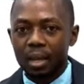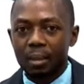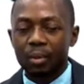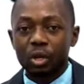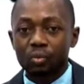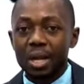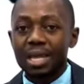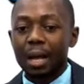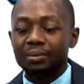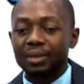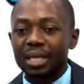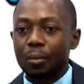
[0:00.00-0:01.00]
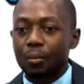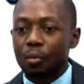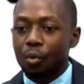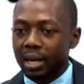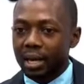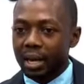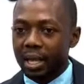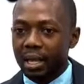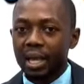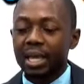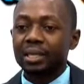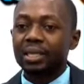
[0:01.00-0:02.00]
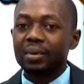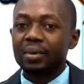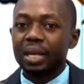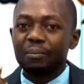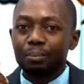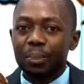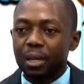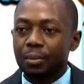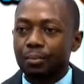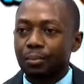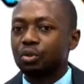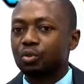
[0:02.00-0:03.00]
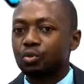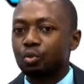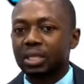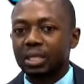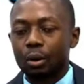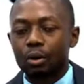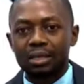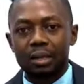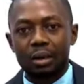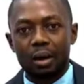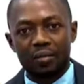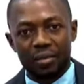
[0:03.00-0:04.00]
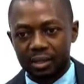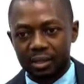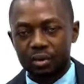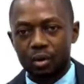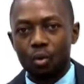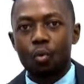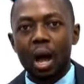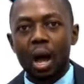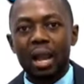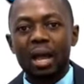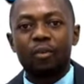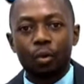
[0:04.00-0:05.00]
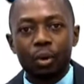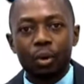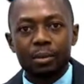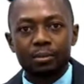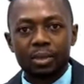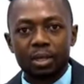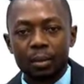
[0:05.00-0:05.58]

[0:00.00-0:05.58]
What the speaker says: Because when he abstained from going there, he's giving a bad impression to the other South Africans who are like following him,